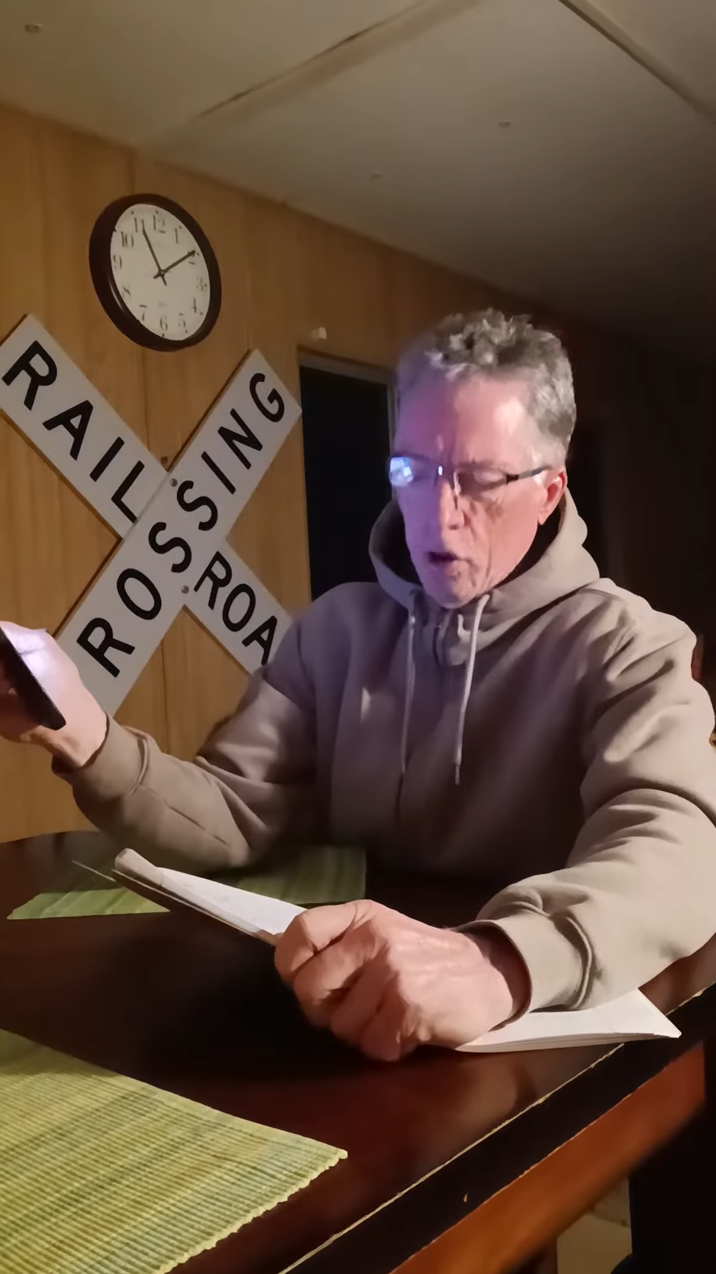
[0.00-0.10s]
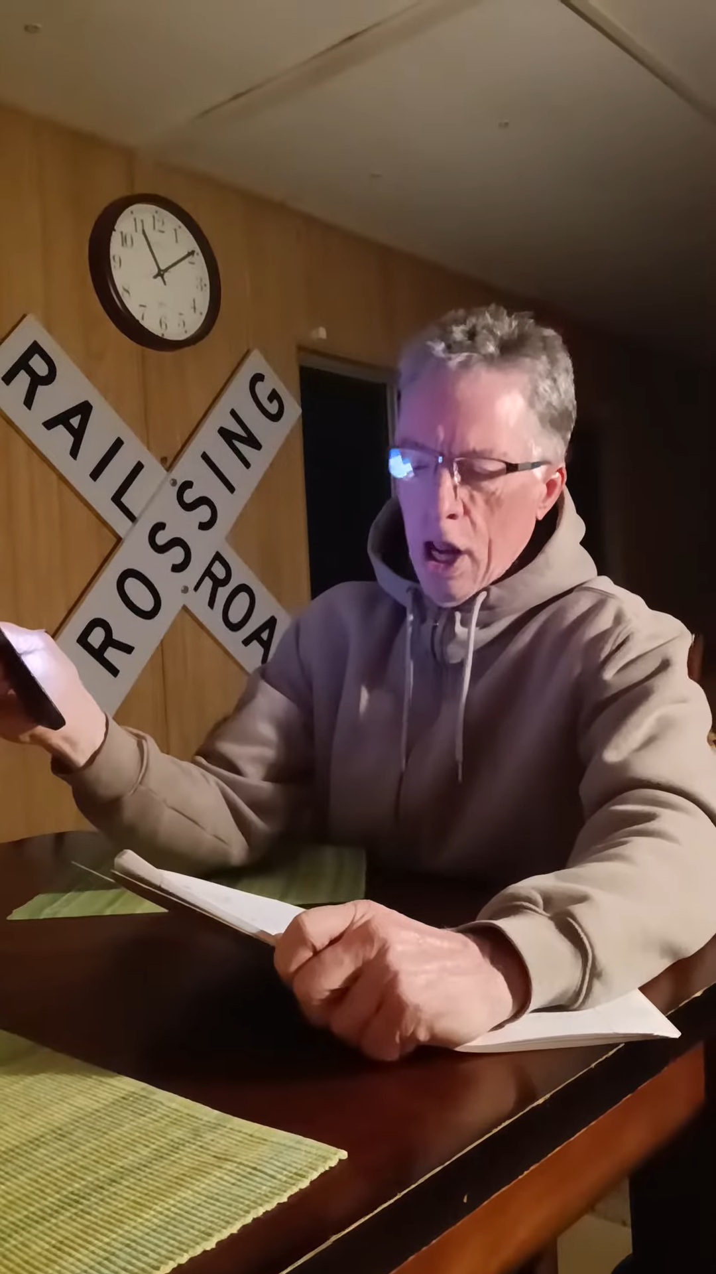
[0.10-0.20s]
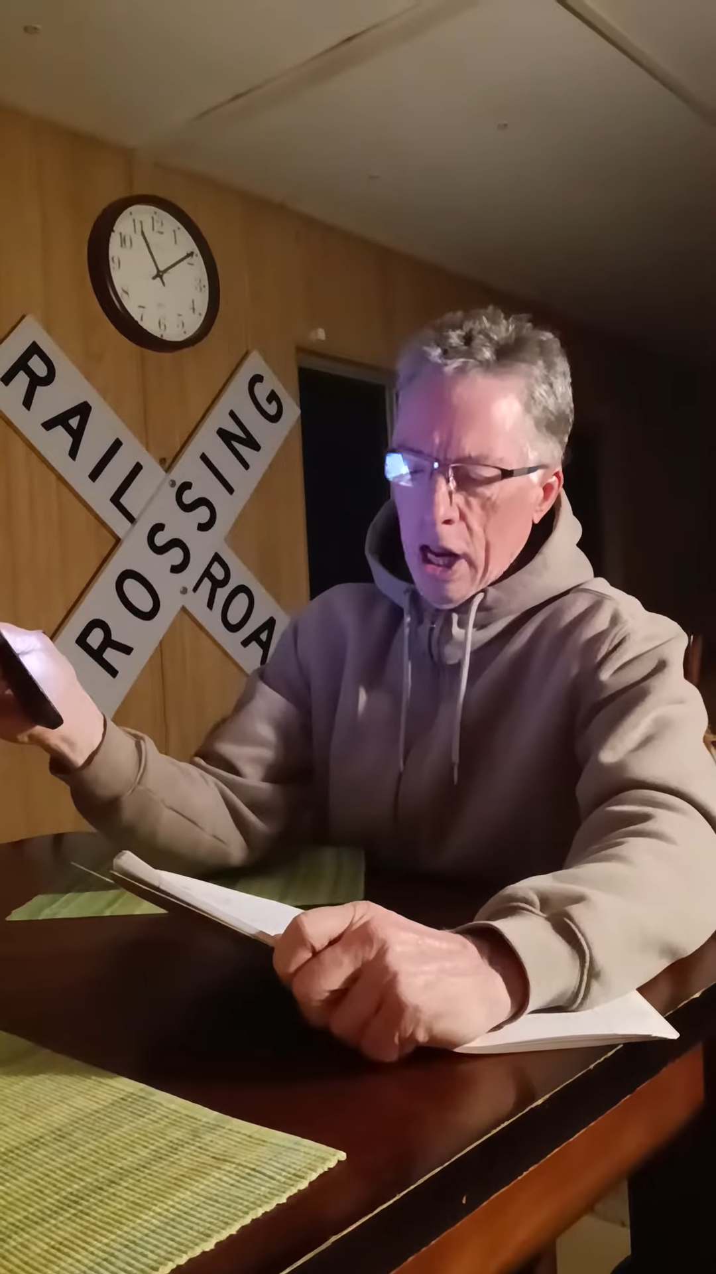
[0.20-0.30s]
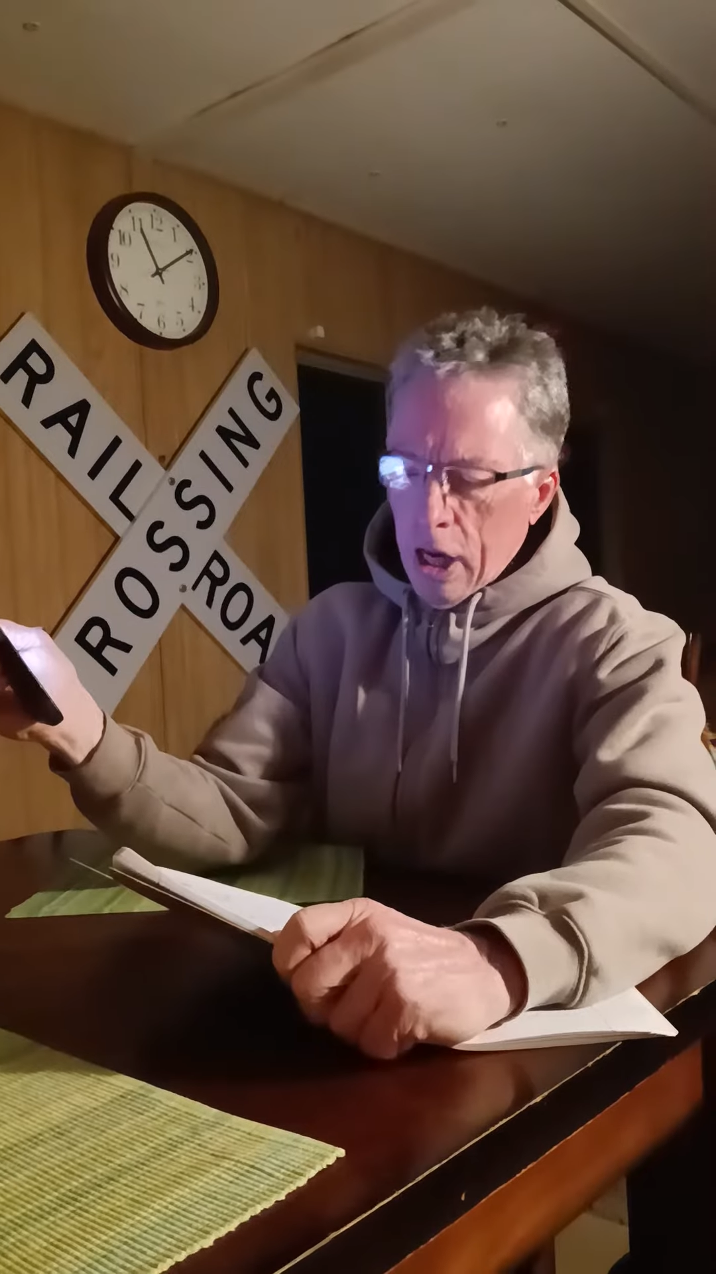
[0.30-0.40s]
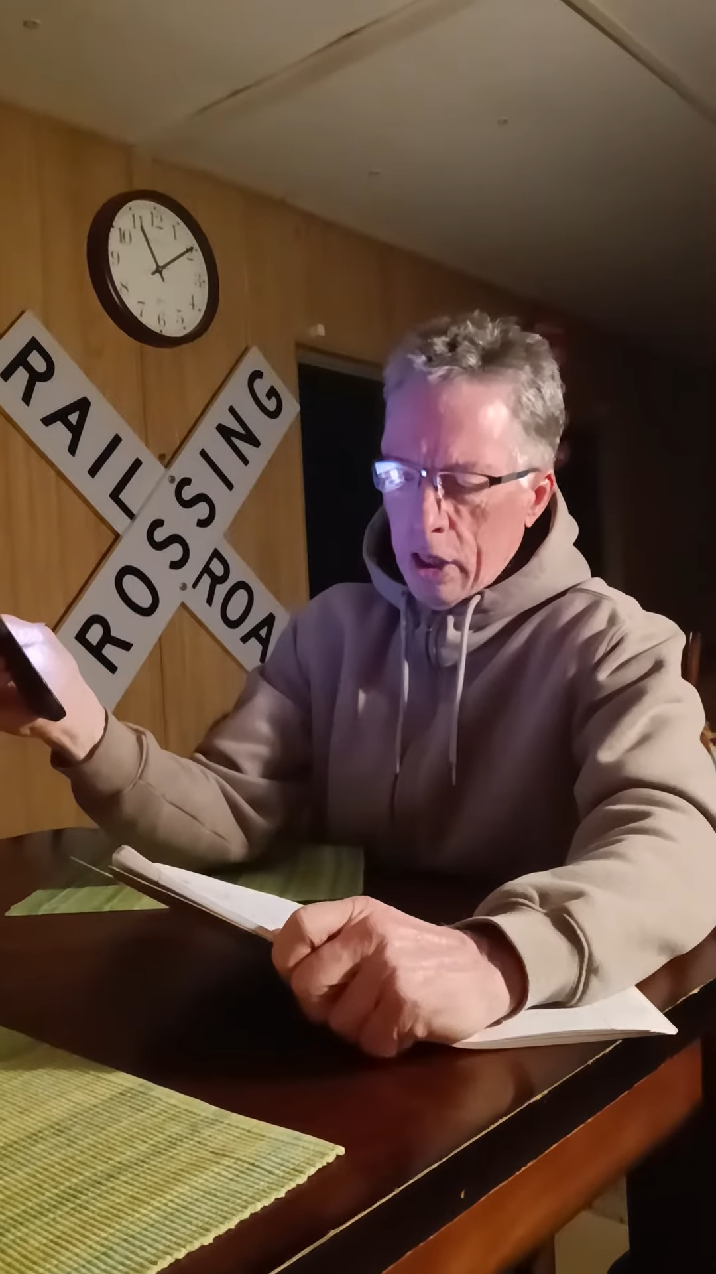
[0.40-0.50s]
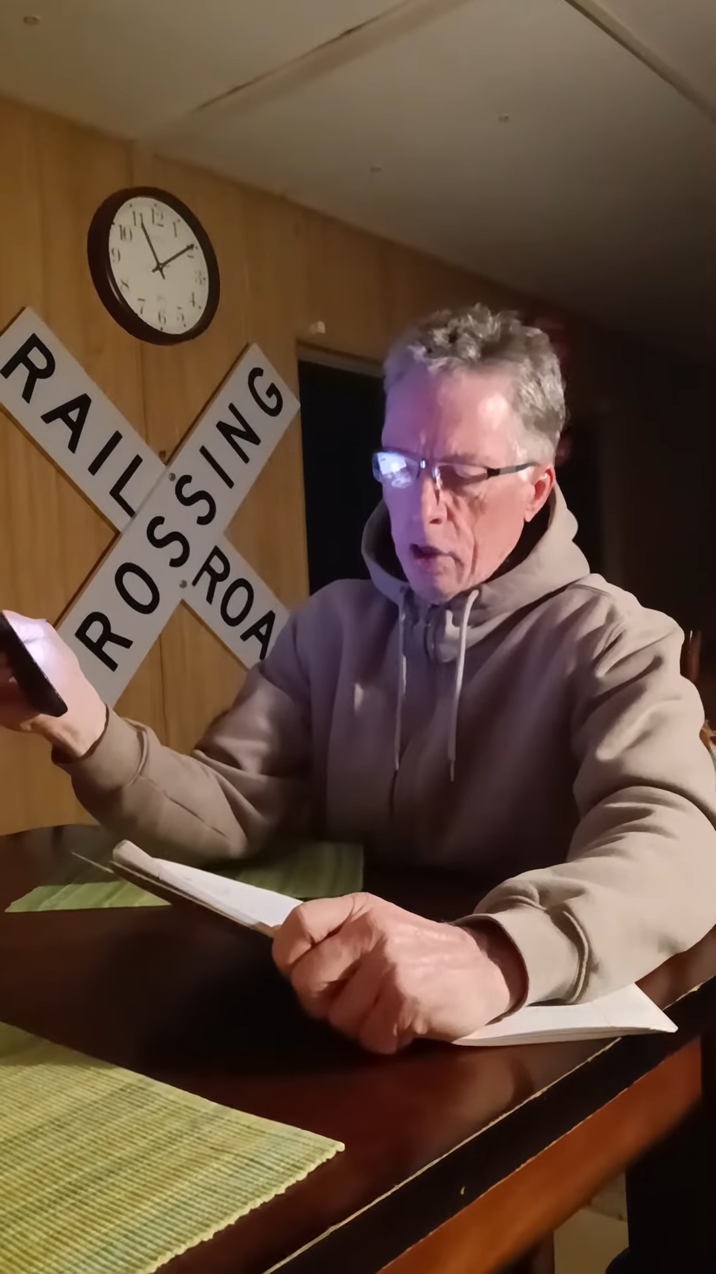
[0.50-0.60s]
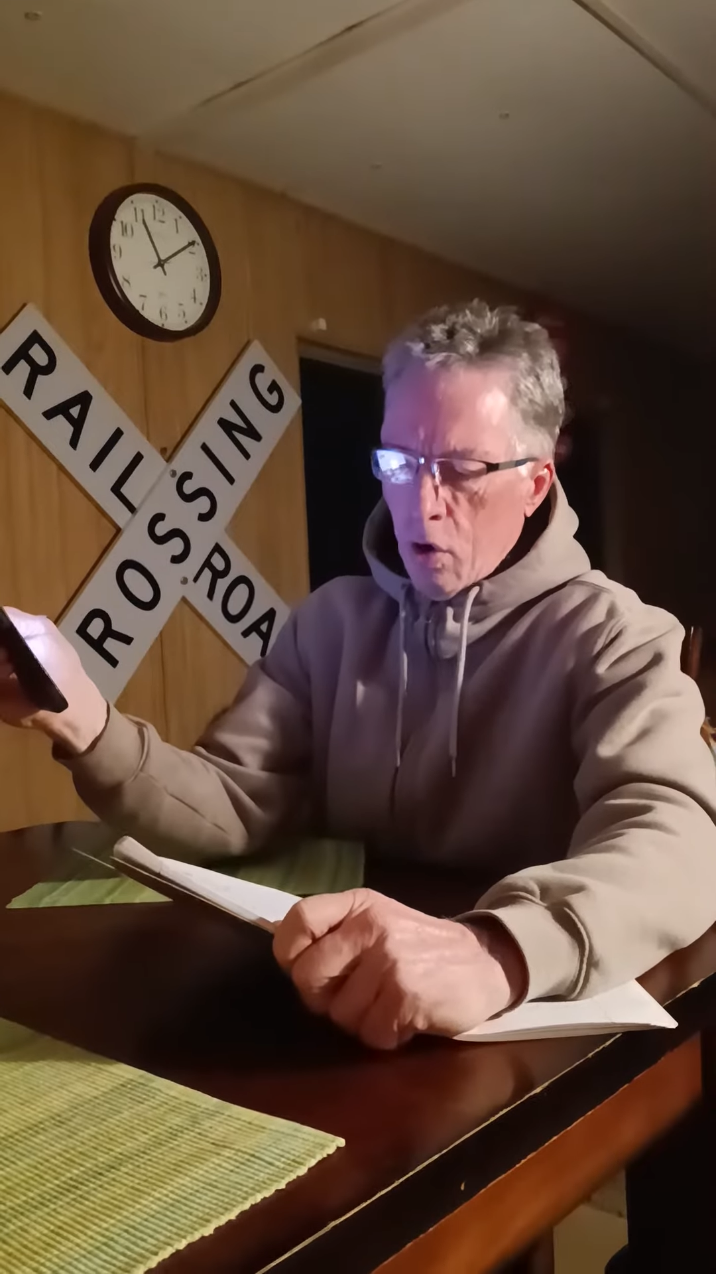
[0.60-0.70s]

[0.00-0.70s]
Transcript: that